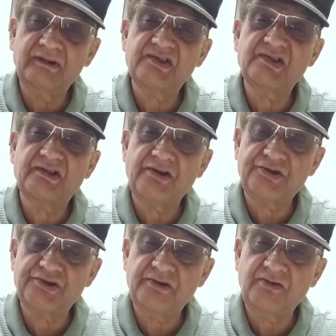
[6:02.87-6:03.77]
the
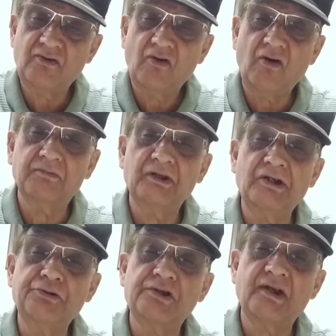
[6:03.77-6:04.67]
secretion of the
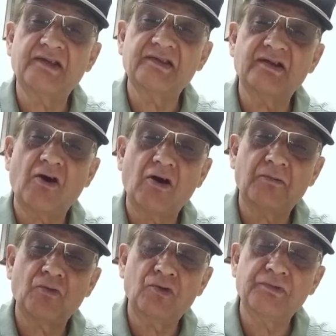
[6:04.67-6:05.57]
luteinizing hormone,